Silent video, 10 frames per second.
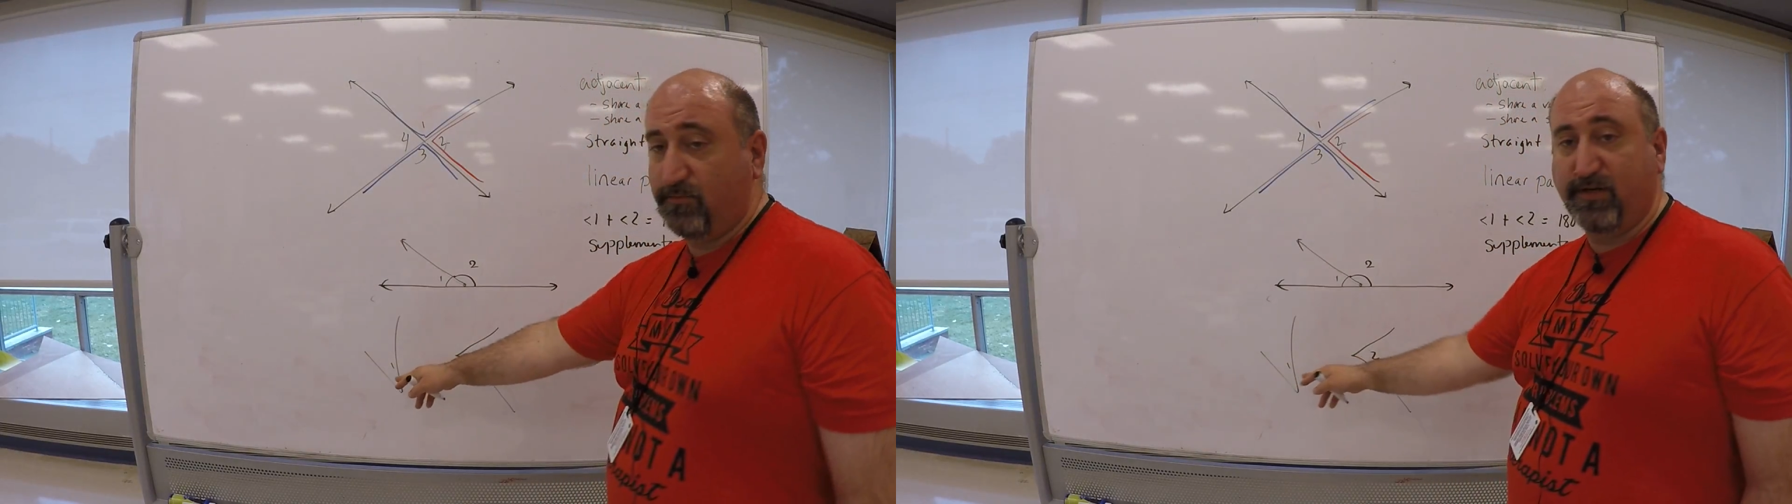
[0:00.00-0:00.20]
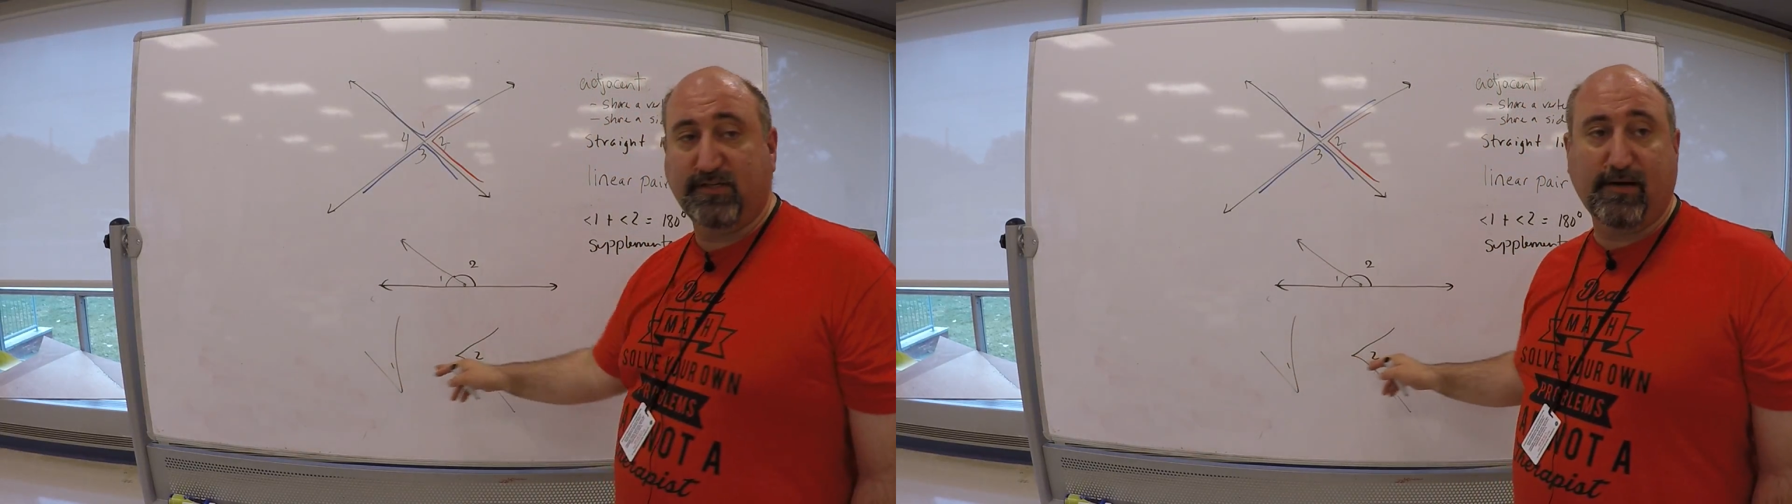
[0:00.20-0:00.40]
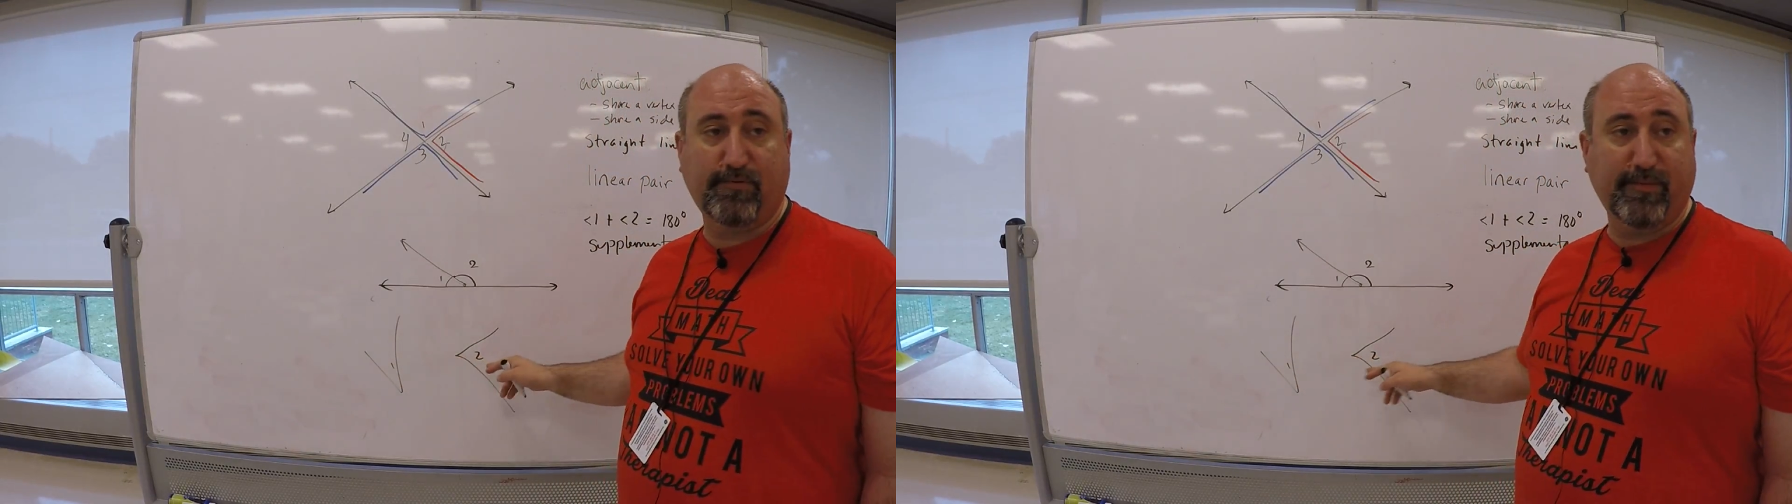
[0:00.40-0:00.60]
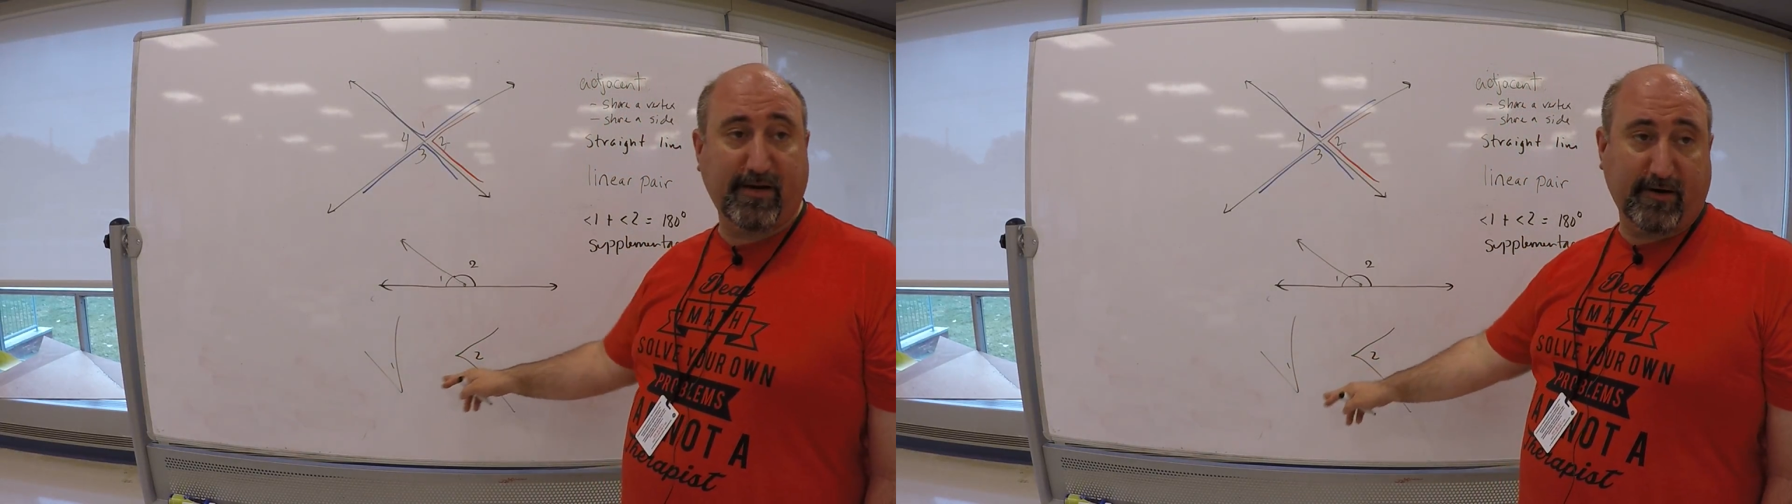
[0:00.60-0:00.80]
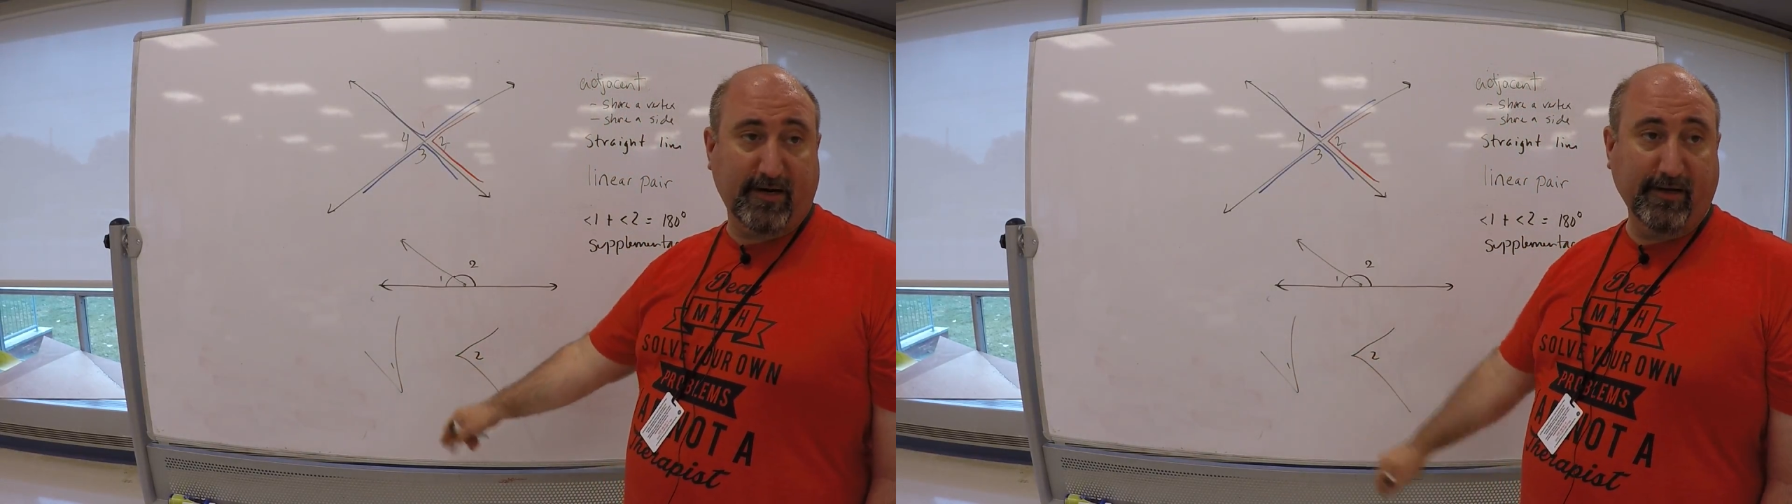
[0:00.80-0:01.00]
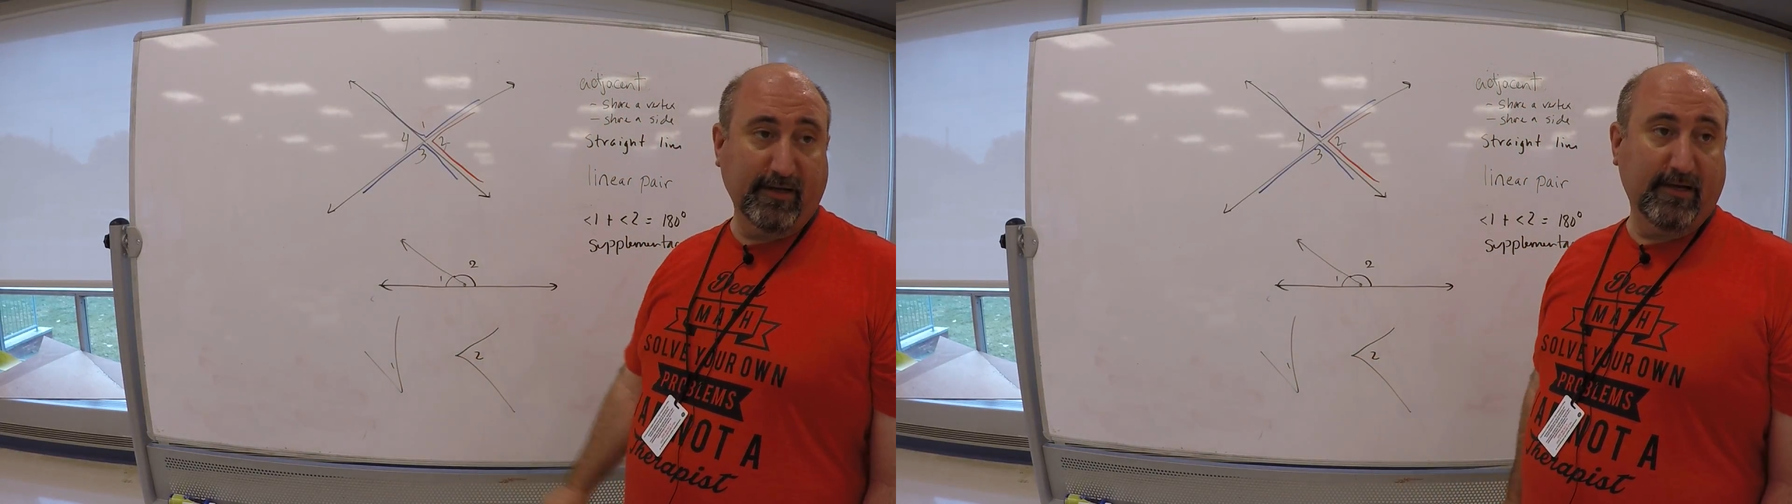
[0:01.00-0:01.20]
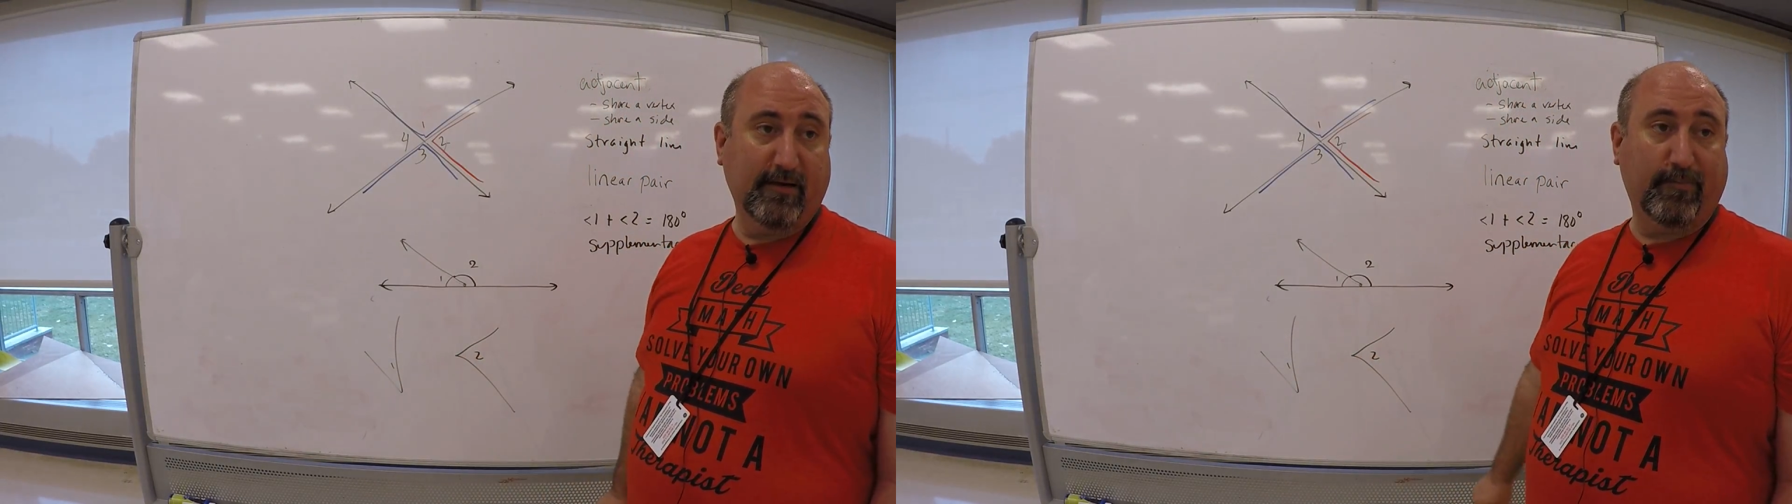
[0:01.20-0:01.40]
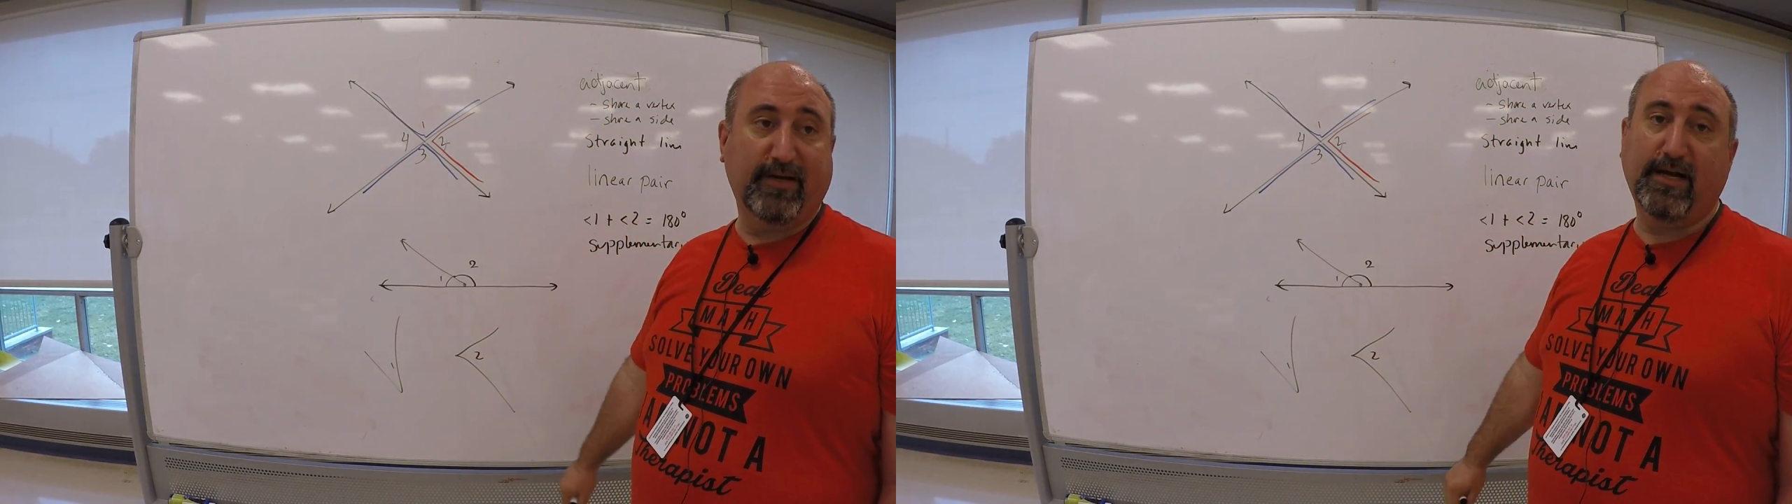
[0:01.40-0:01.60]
be supplementary, but